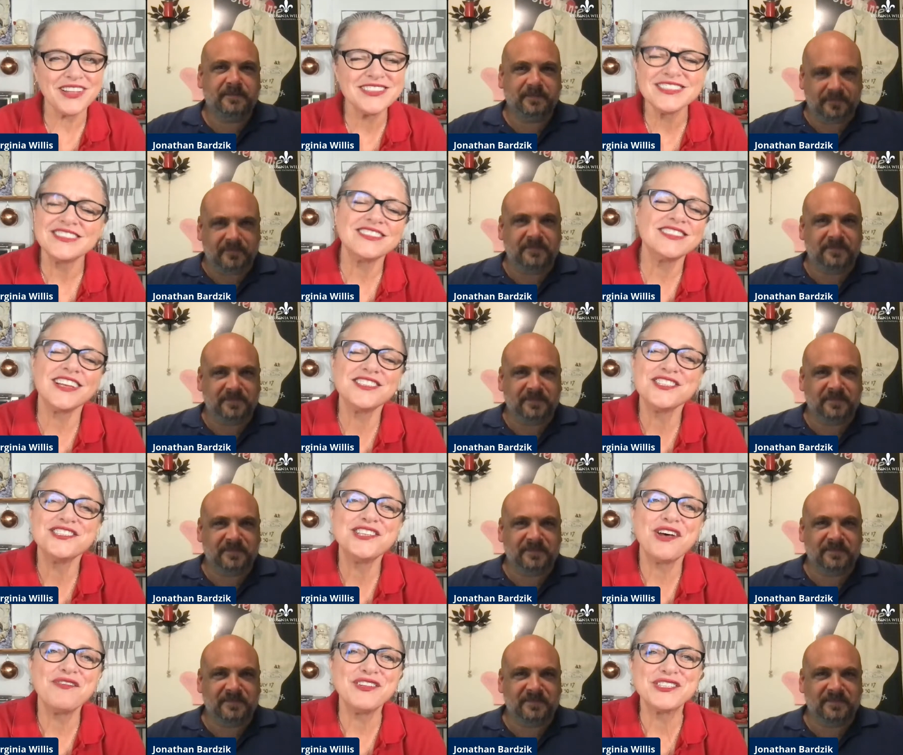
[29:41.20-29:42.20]
Speaker 1: That's a, such a
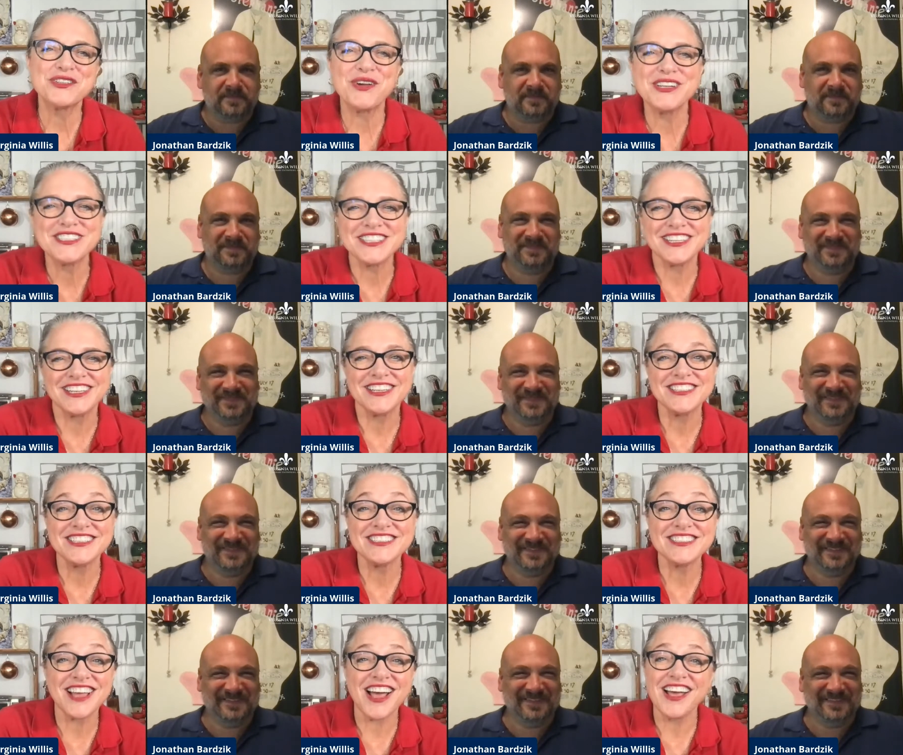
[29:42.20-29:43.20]
selfish question because
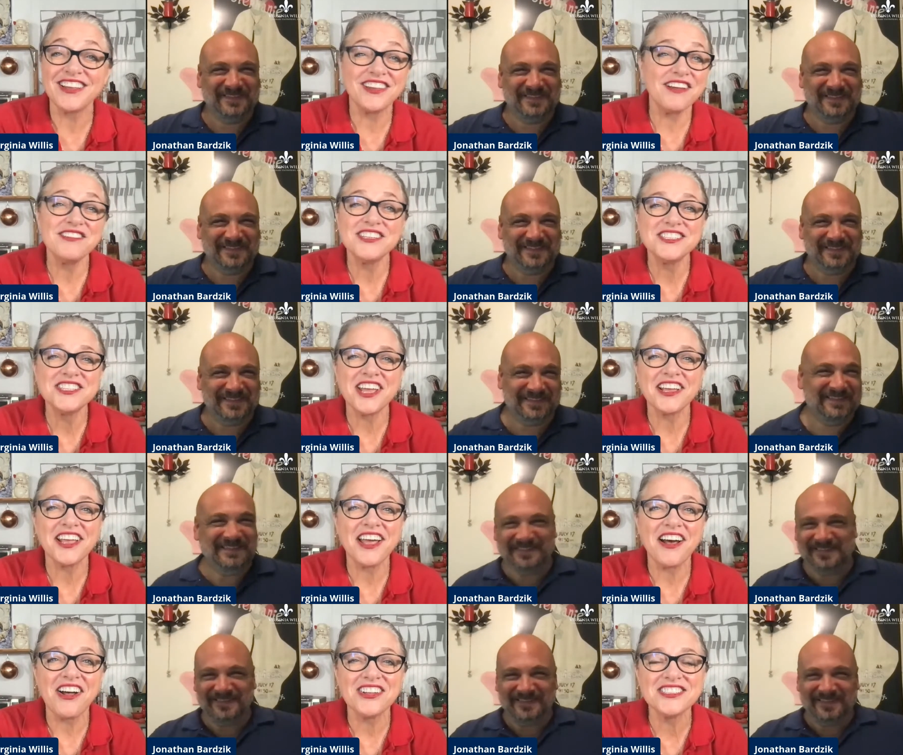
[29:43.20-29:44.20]
it's I love to check
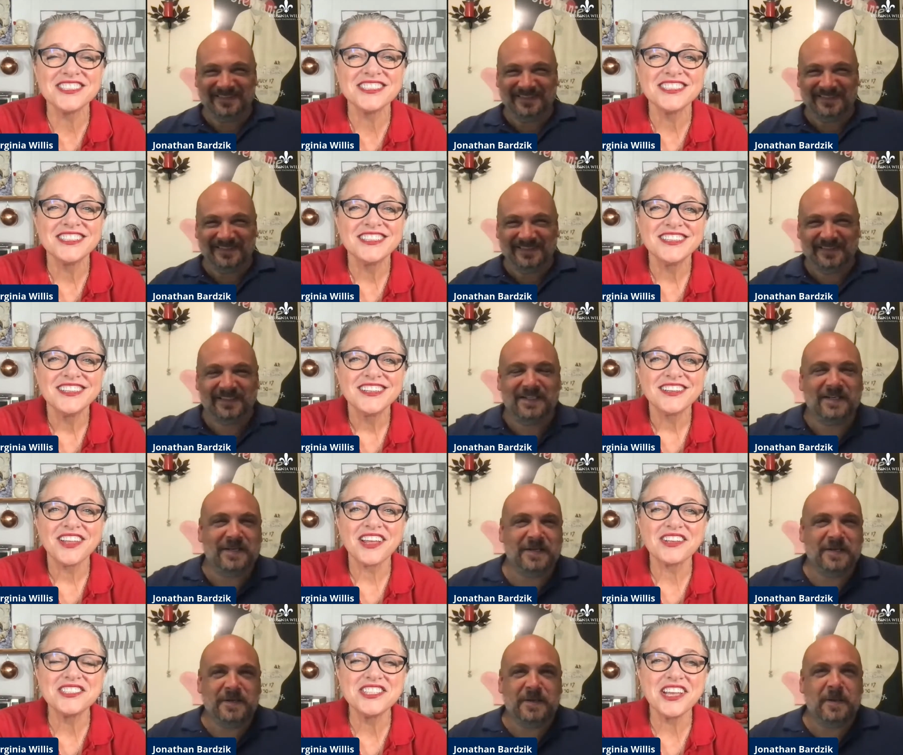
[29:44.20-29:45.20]
out
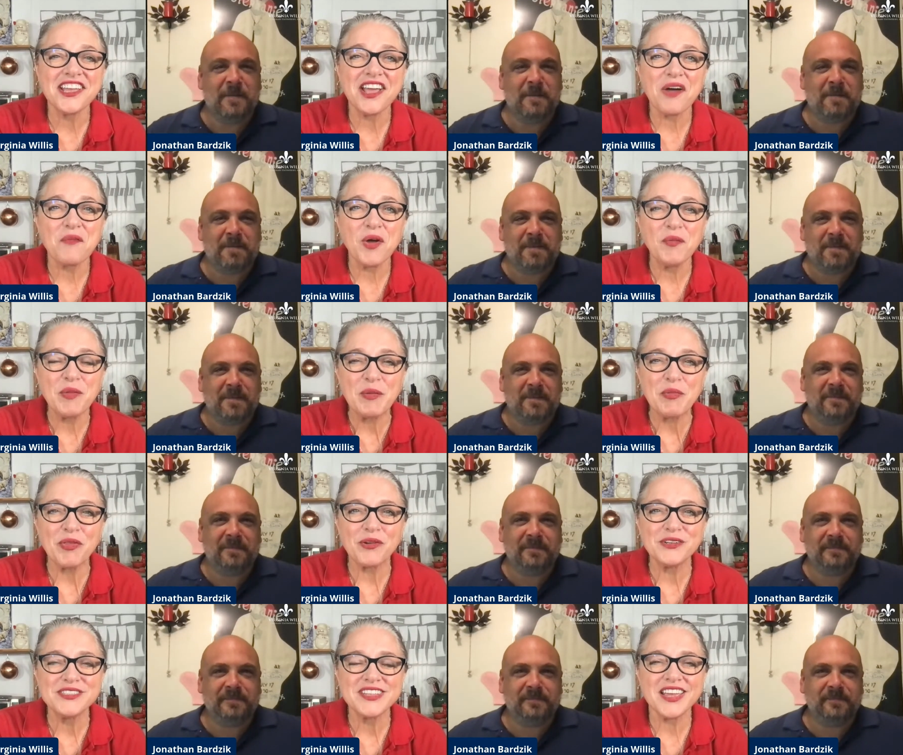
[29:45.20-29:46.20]
like check out what people
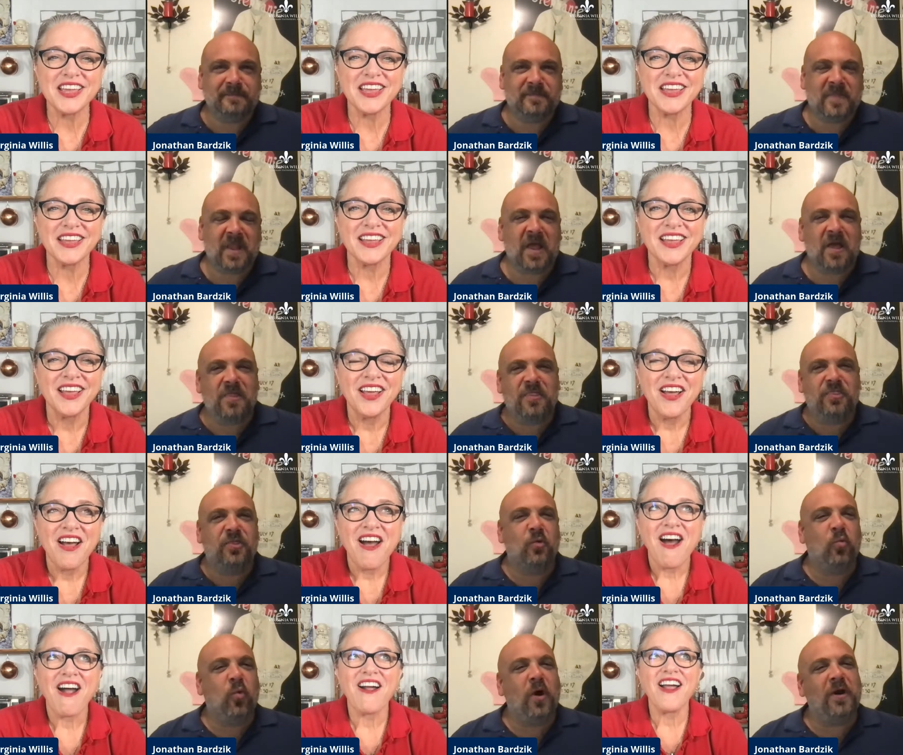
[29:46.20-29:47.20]
are saying.
Speaker 2: The
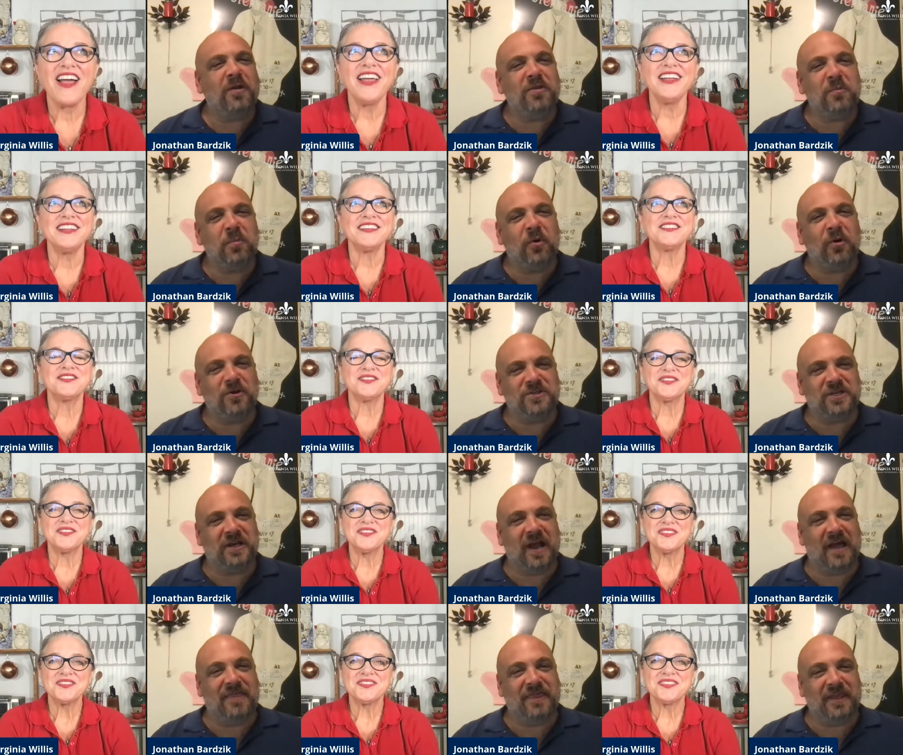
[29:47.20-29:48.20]
one right. person
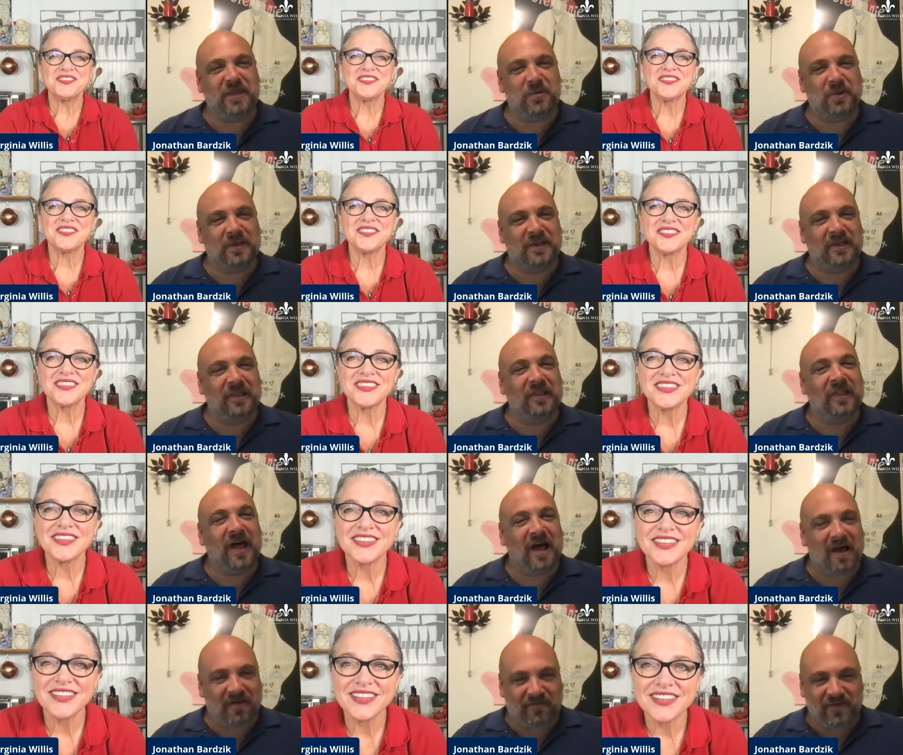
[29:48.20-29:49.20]
I think you would
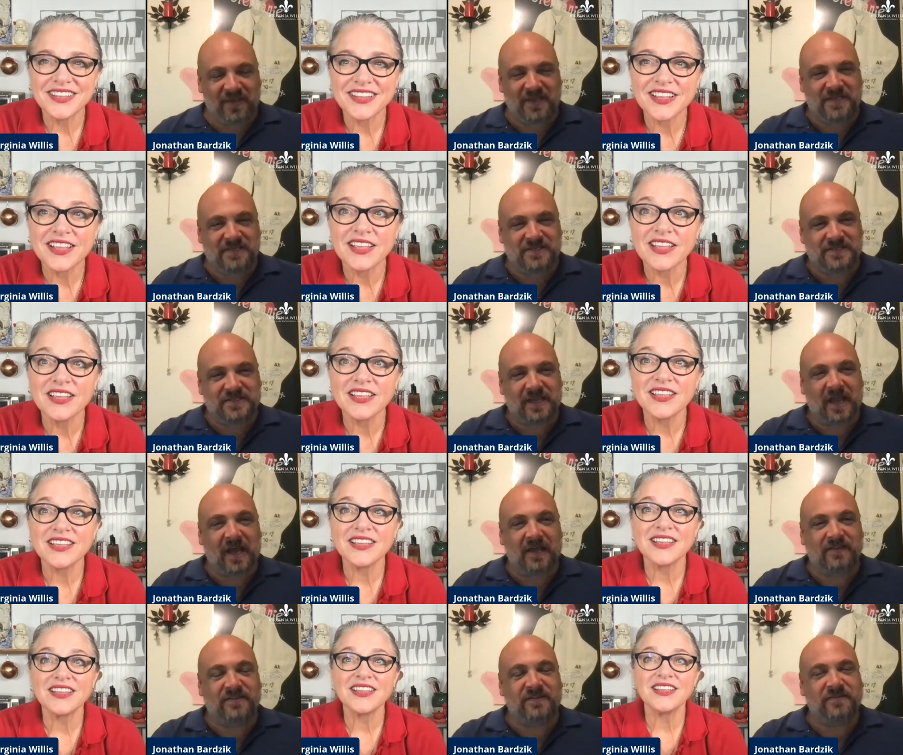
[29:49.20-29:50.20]
love is uh,
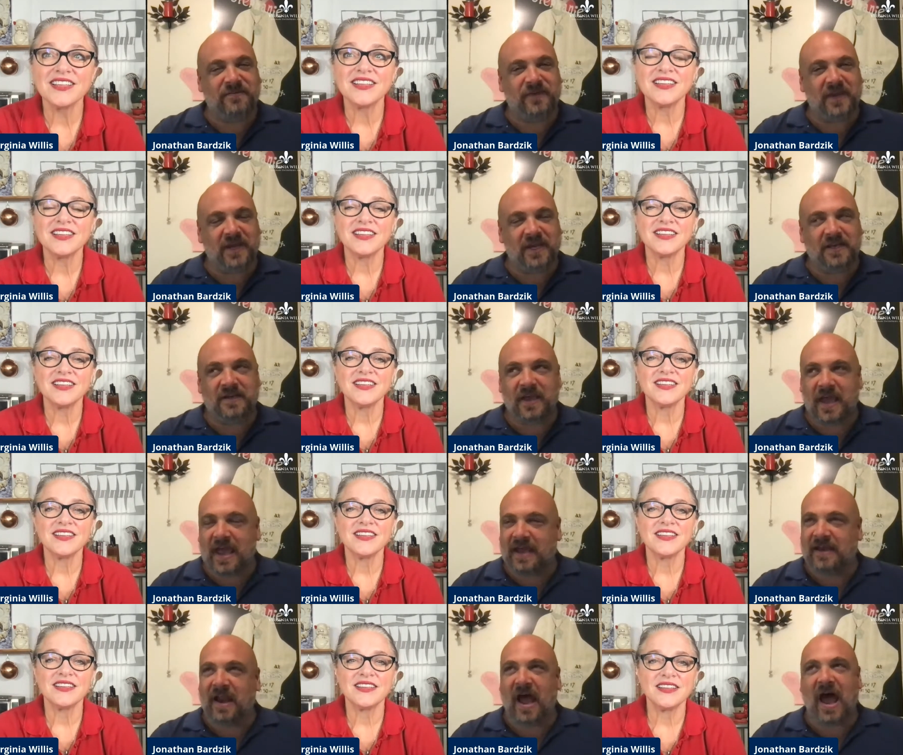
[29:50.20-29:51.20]
David,
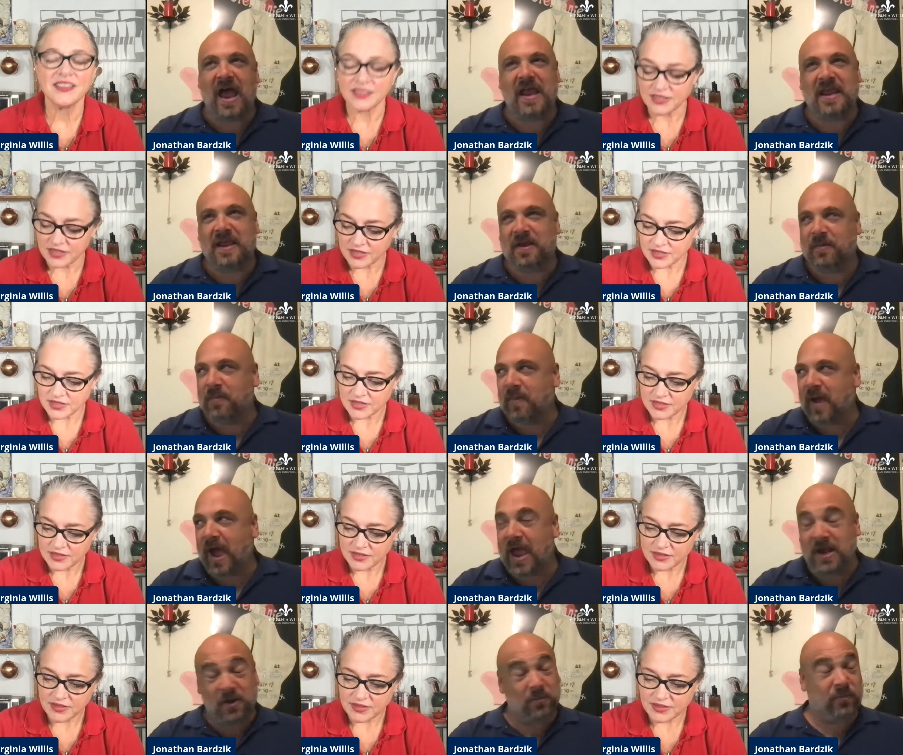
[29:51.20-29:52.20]
and I am
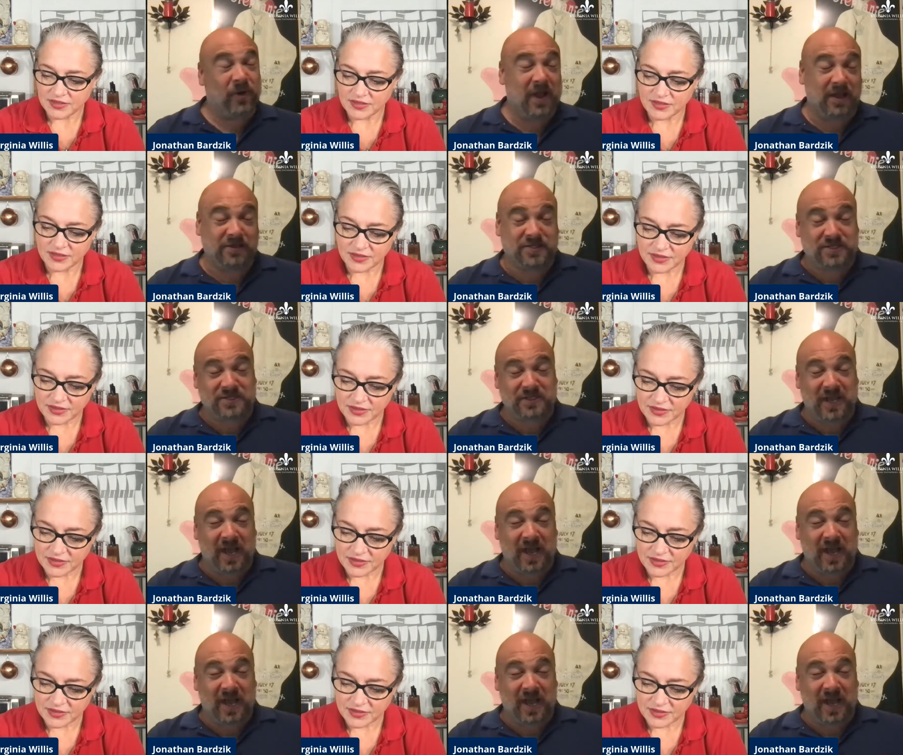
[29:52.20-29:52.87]
I don't pronounce